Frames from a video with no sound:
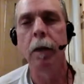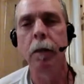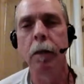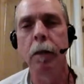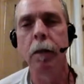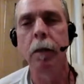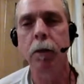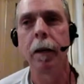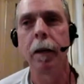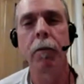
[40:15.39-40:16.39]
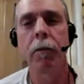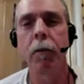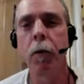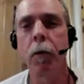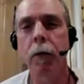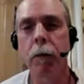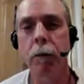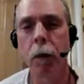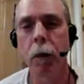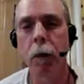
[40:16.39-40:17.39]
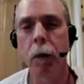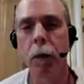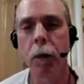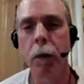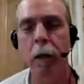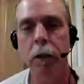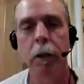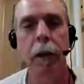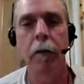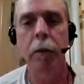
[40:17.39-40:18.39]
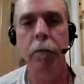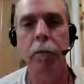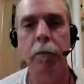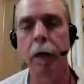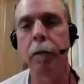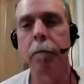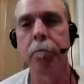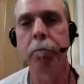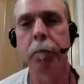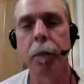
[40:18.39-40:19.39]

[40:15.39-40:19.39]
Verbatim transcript: try, focus on focus, have some fun.